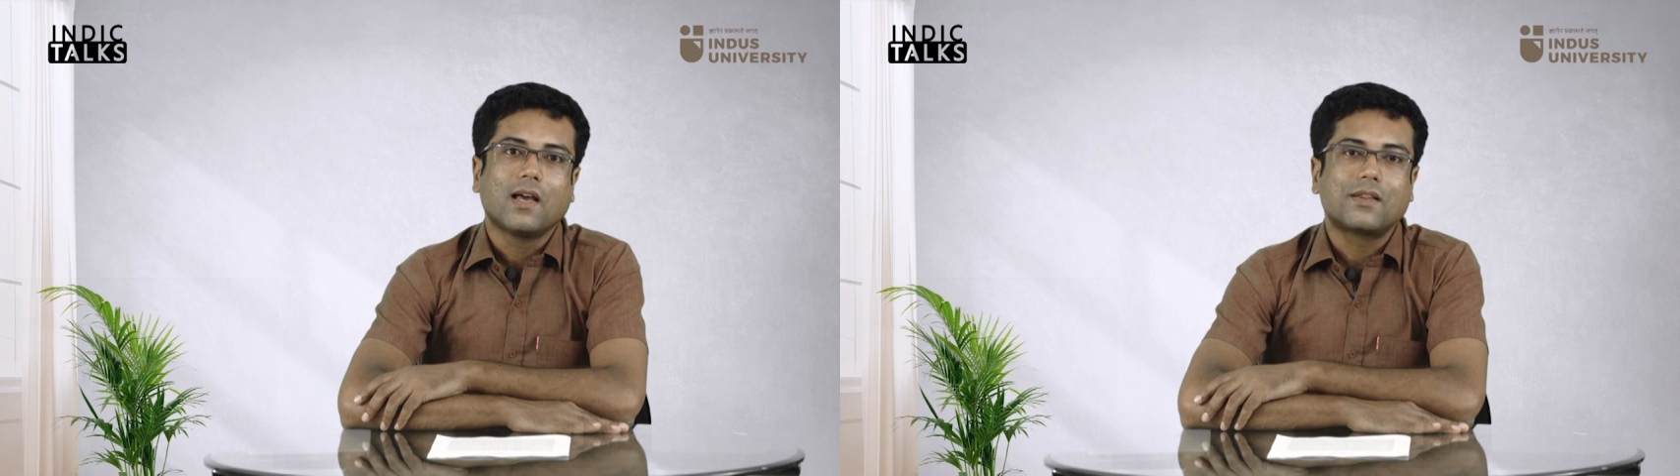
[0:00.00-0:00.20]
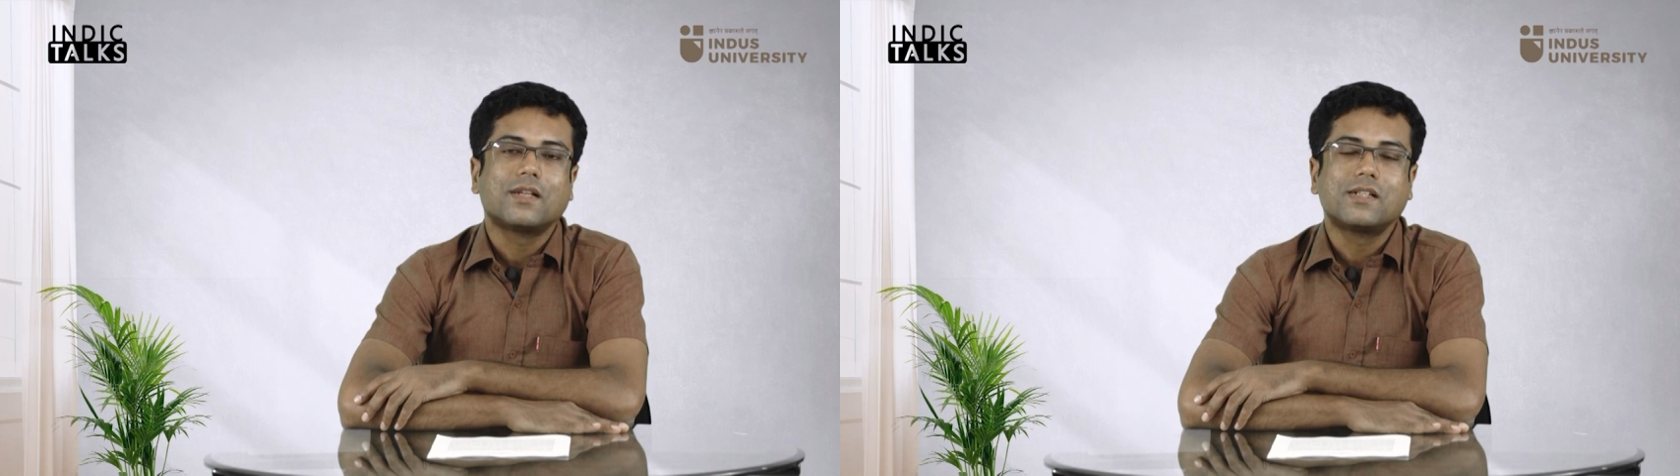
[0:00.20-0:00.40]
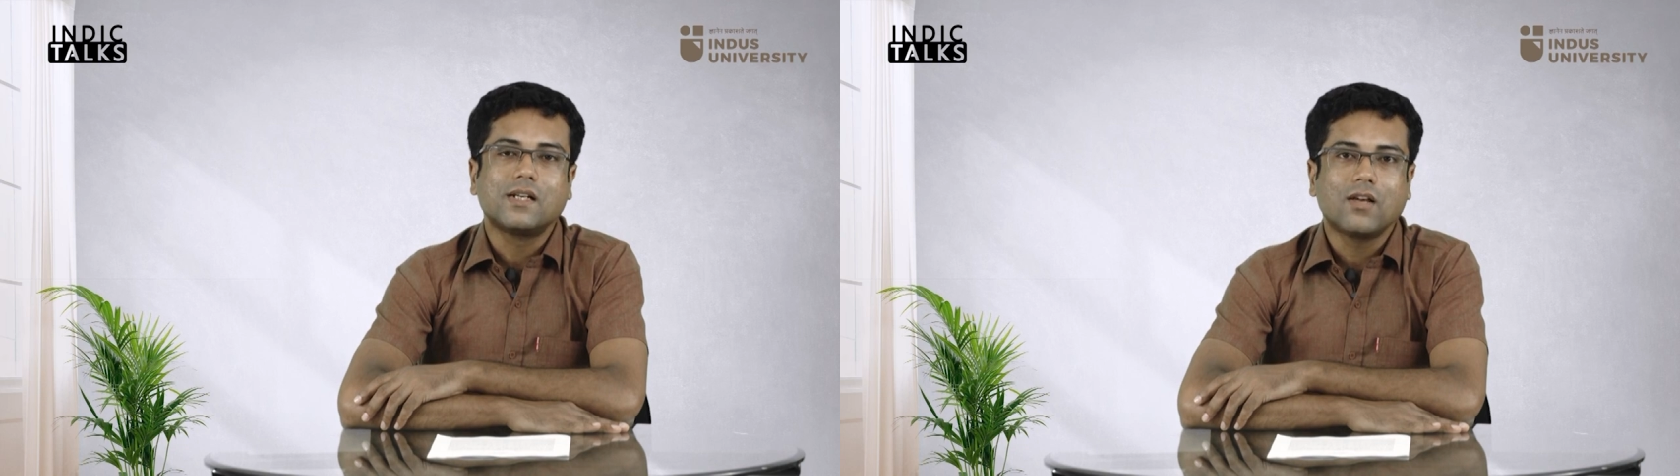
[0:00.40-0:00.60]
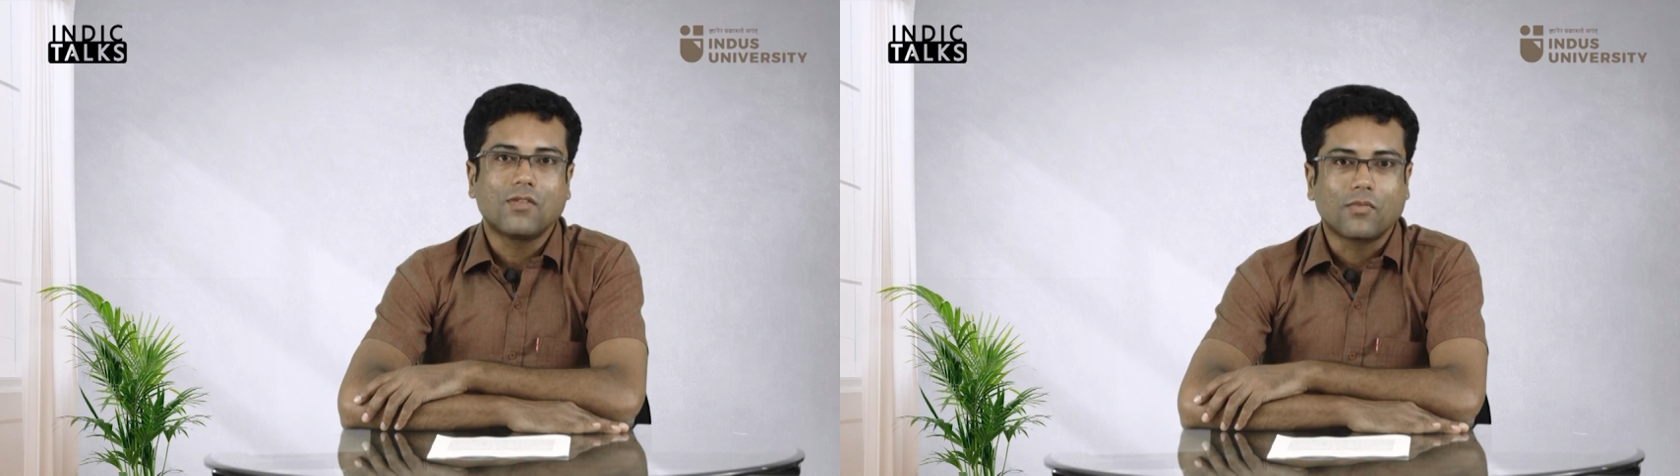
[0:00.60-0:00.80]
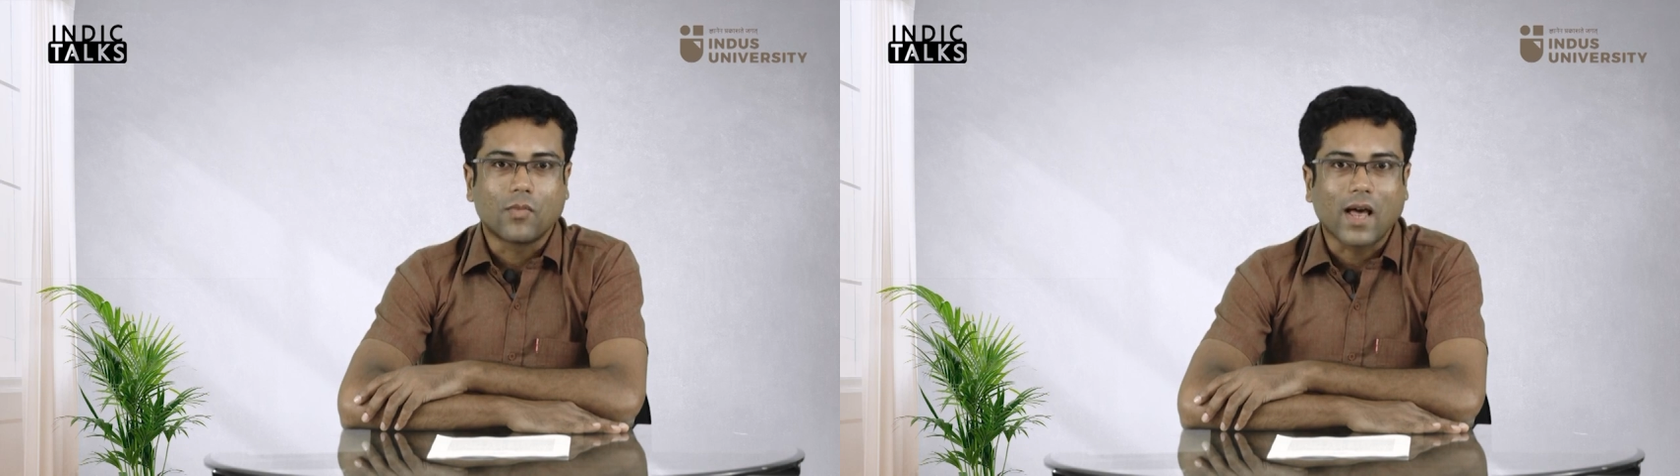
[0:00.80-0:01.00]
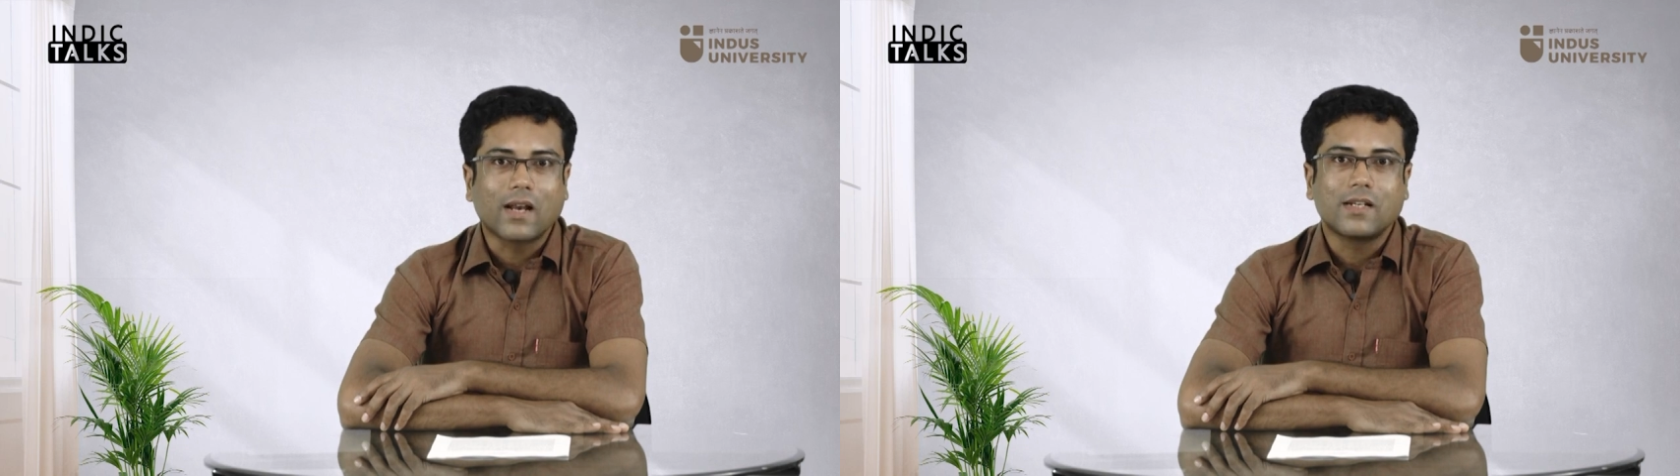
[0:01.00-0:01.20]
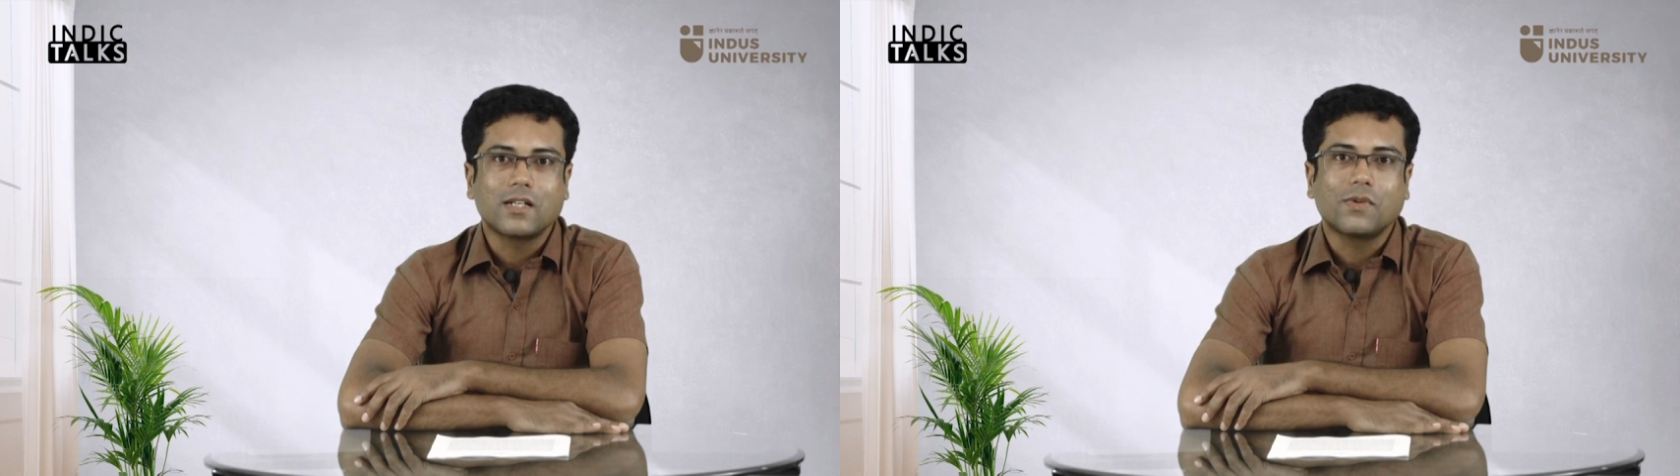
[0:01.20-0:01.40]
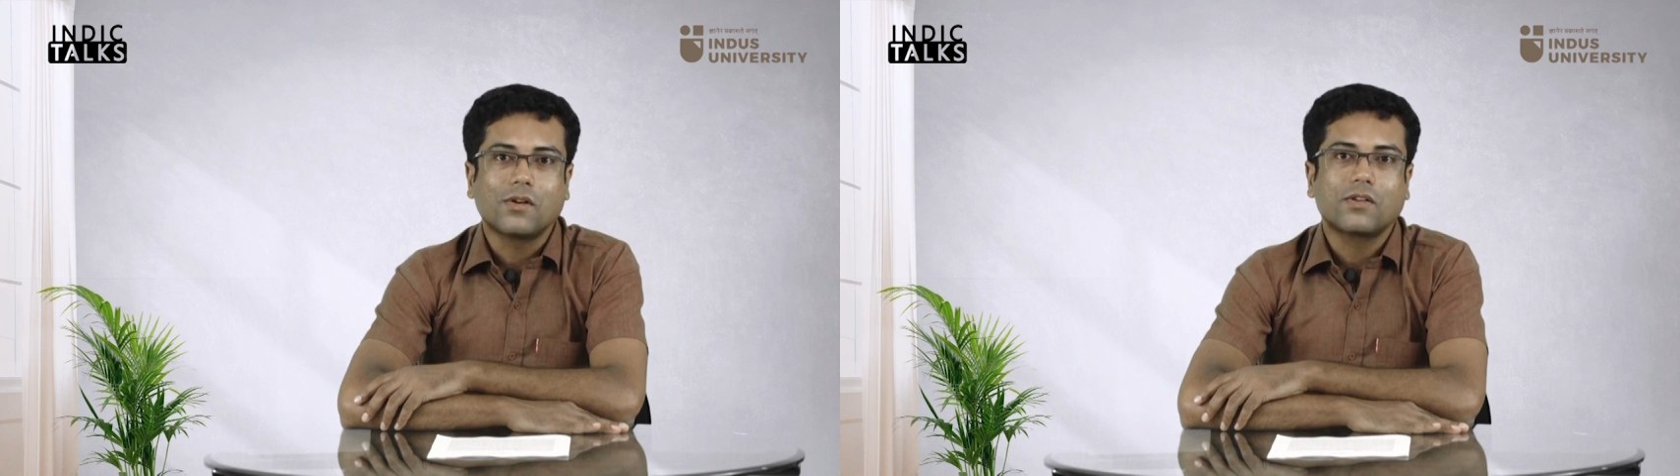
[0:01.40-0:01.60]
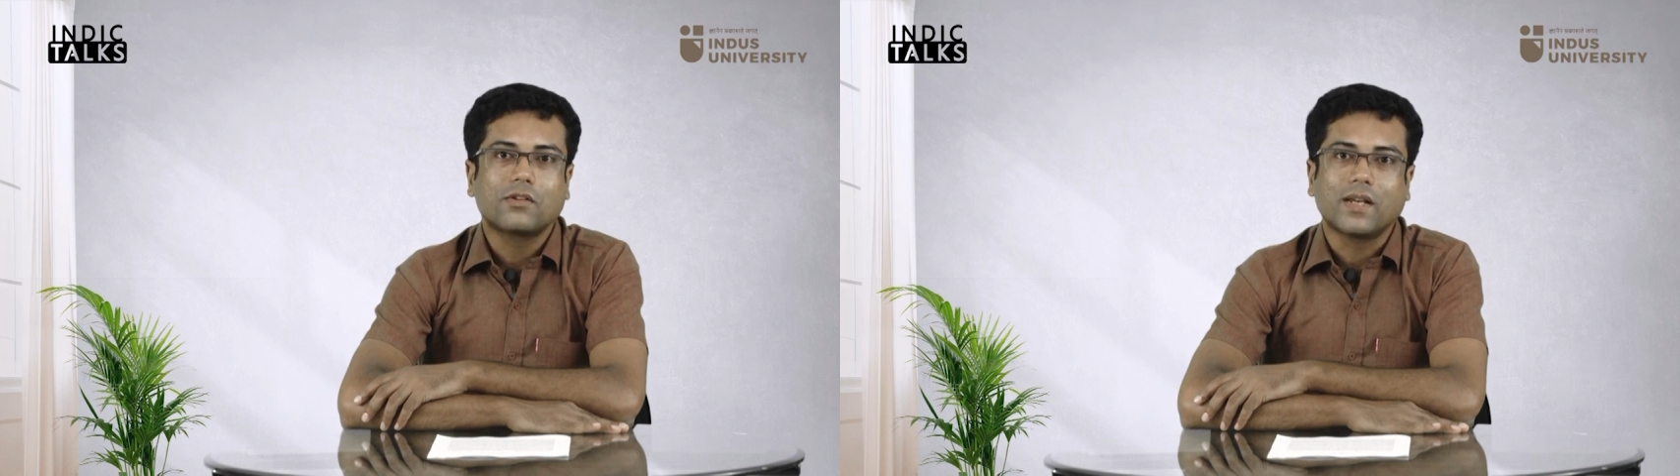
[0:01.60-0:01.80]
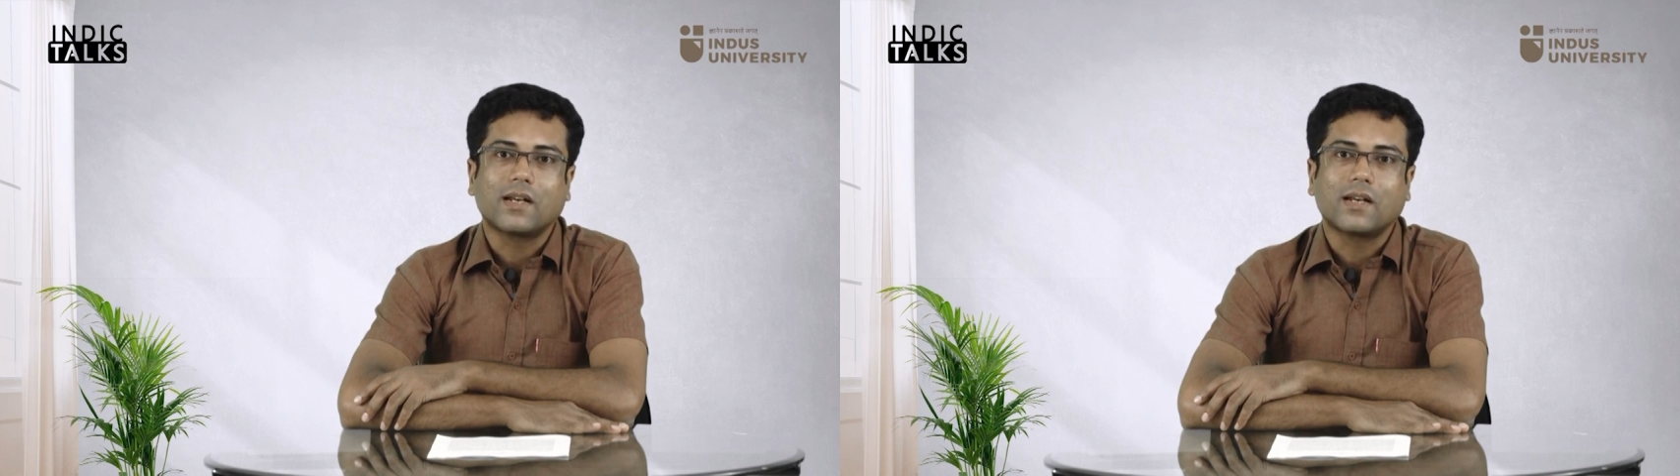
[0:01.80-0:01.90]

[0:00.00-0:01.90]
A certain level of morality will also be